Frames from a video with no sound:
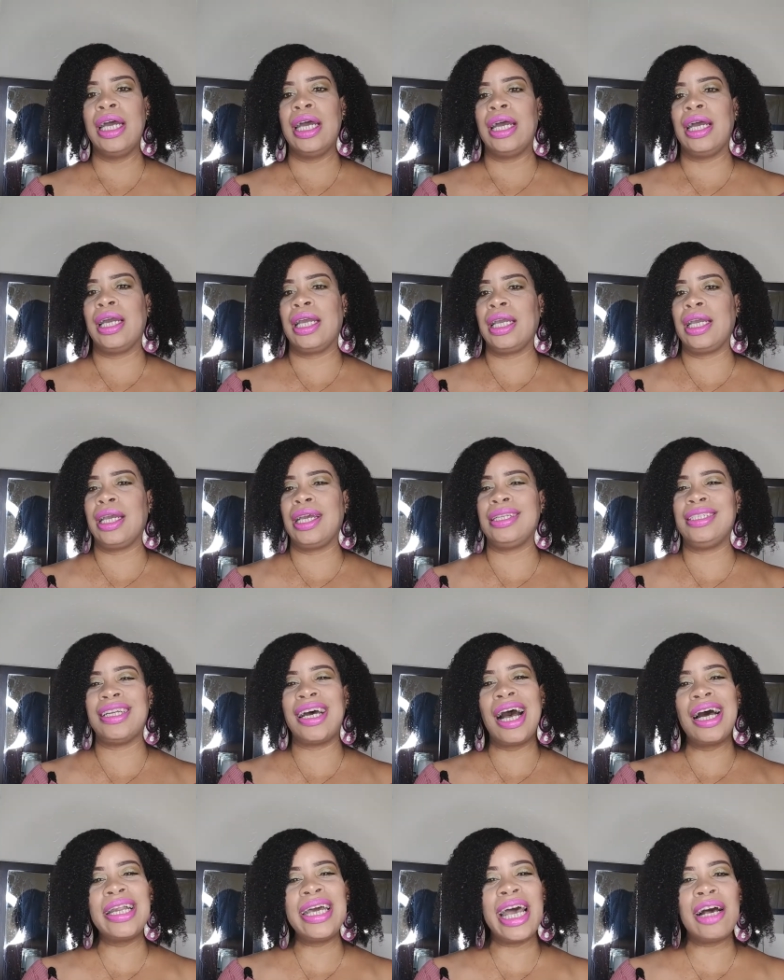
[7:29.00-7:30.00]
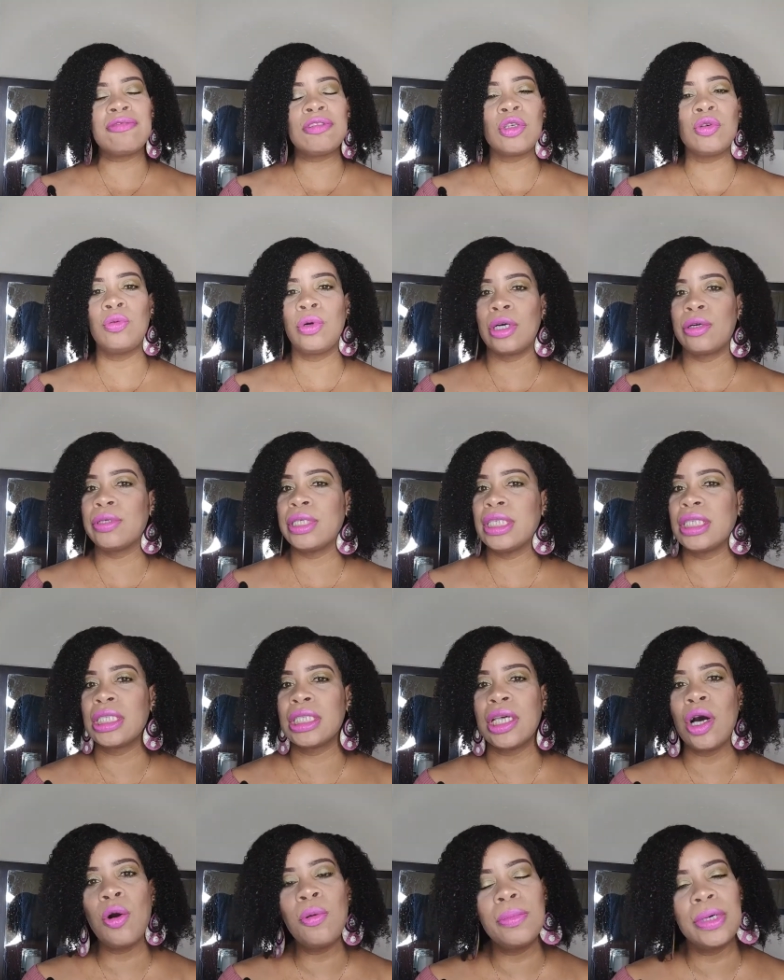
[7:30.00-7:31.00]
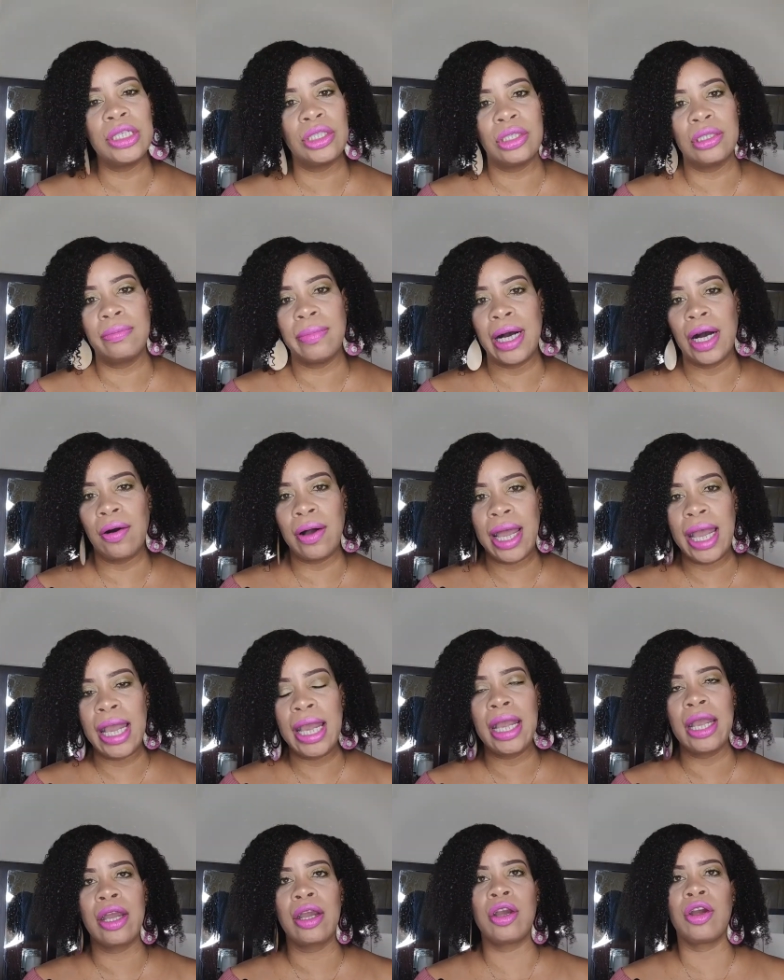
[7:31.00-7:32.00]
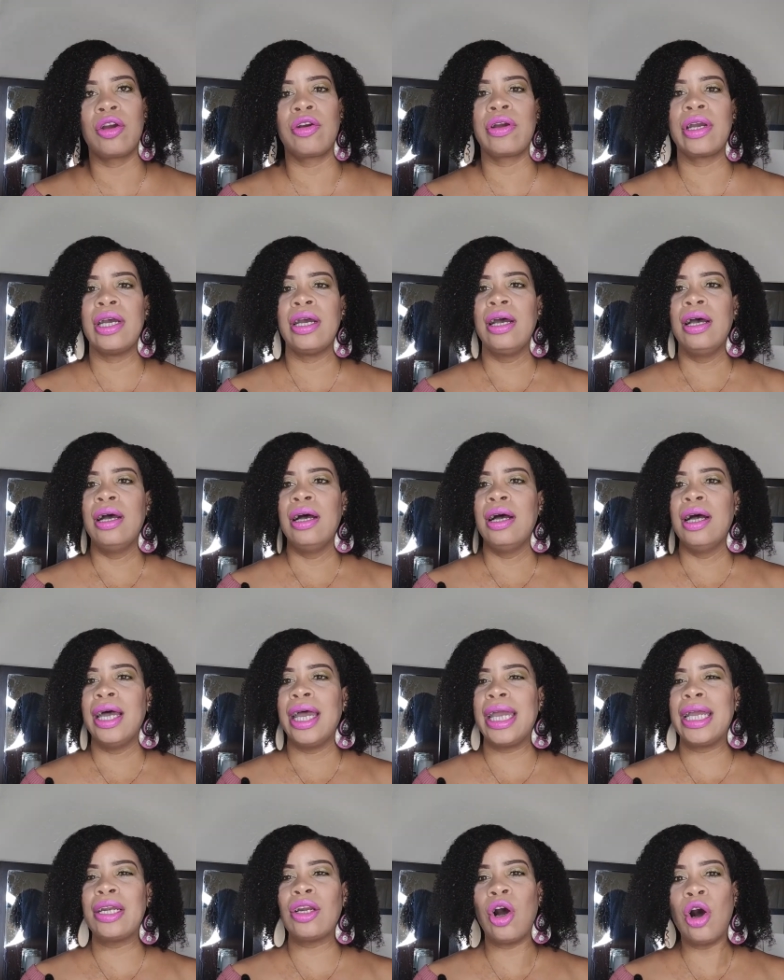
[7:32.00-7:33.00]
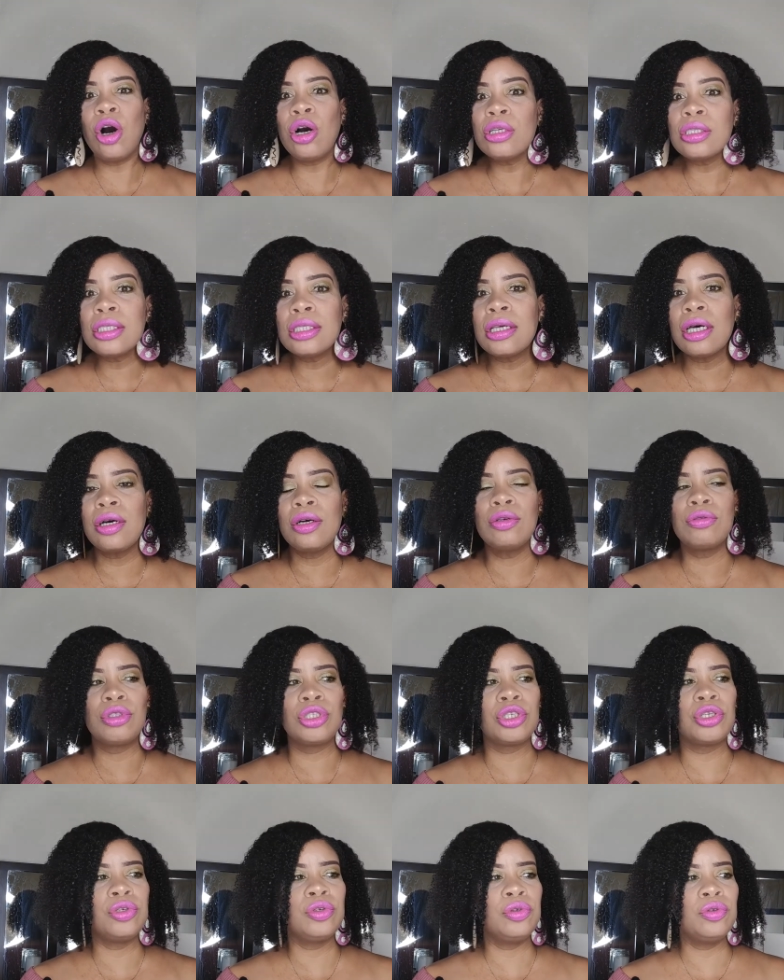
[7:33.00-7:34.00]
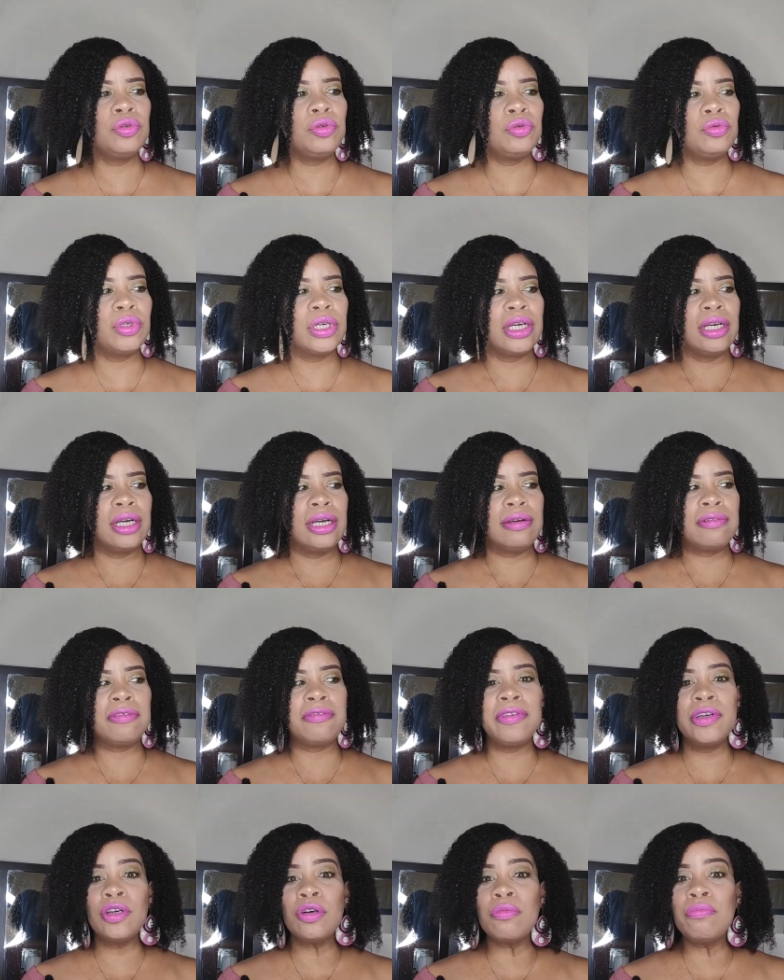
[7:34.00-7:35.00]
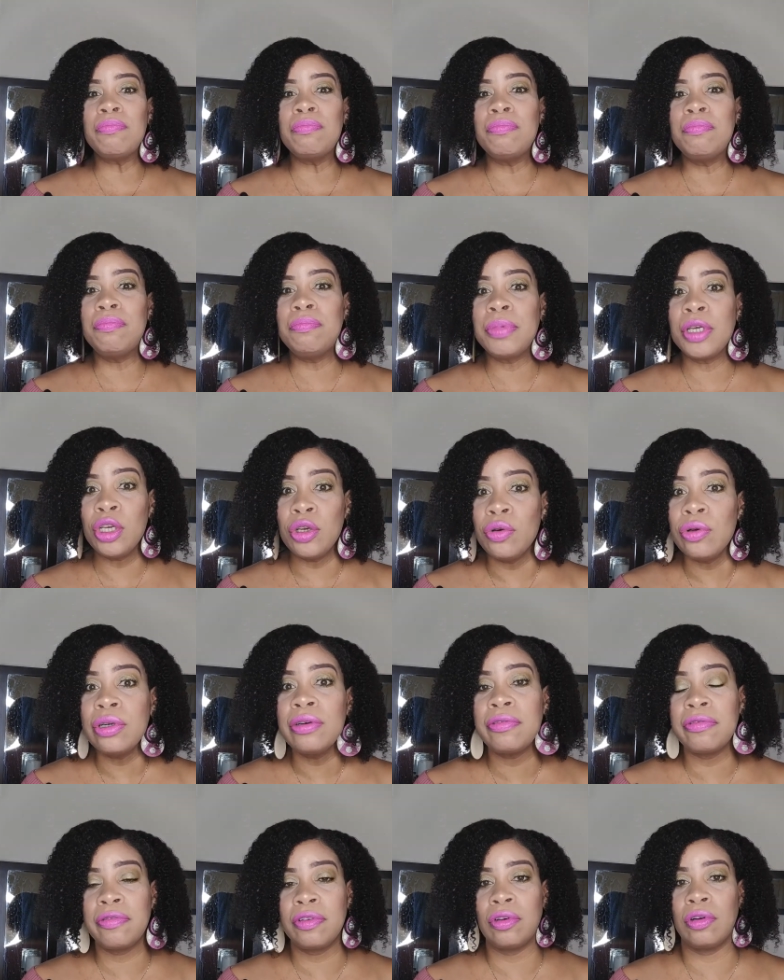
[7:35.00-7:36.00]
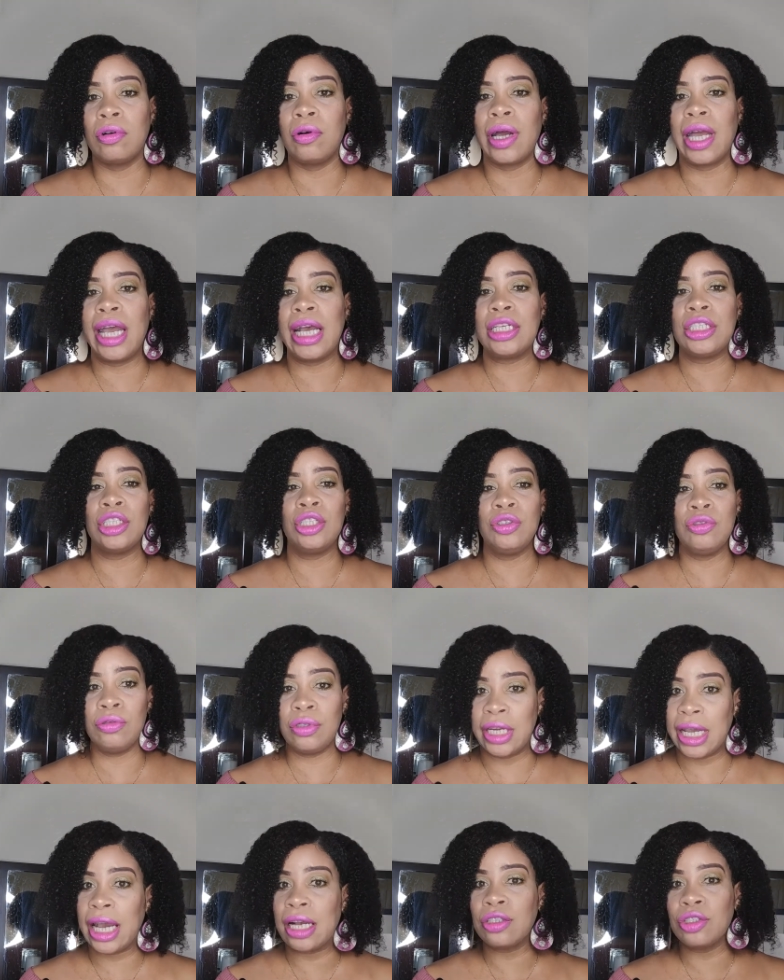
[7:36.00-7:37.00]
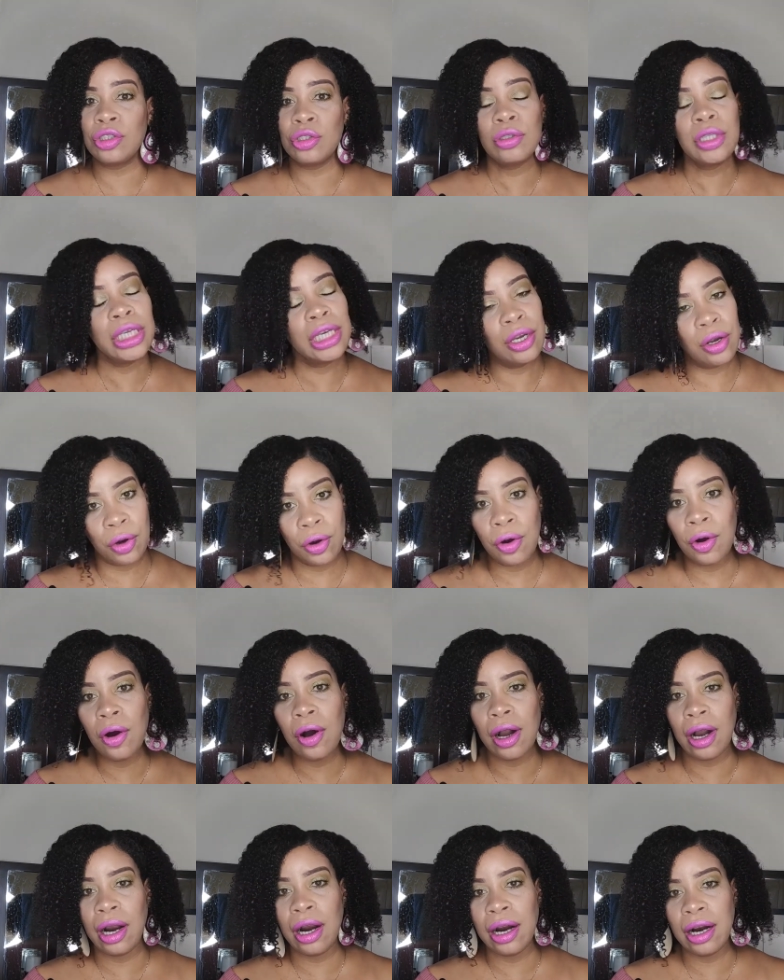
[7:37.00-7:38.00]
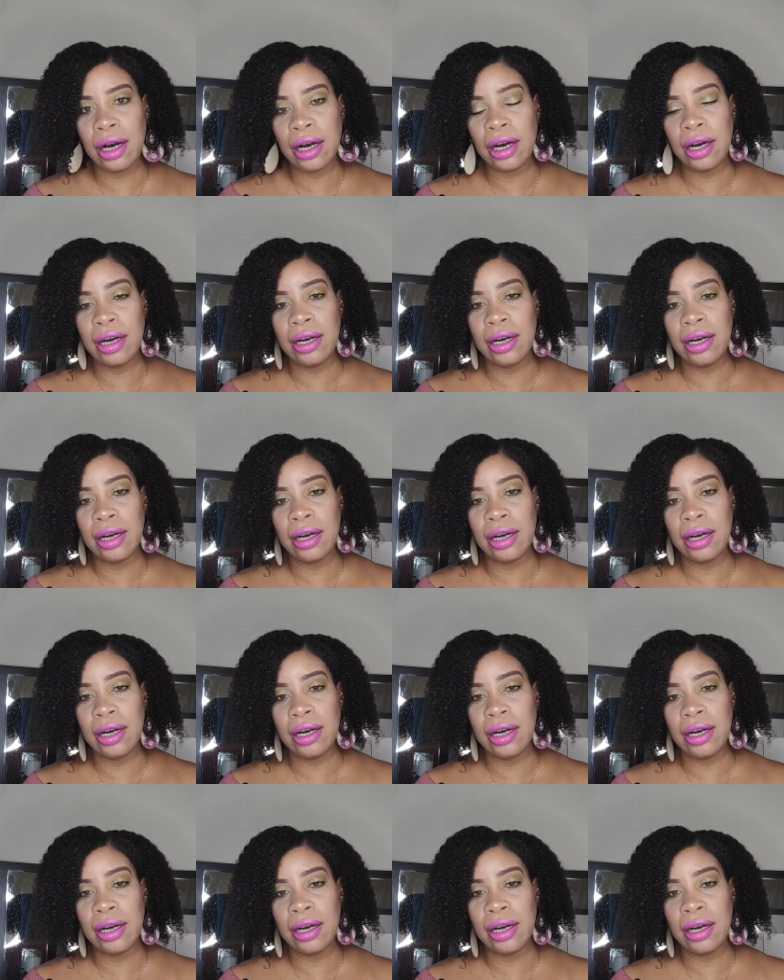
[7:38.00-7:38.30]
and not have to worry so much about hair and also to feel beautiful as you naturally are,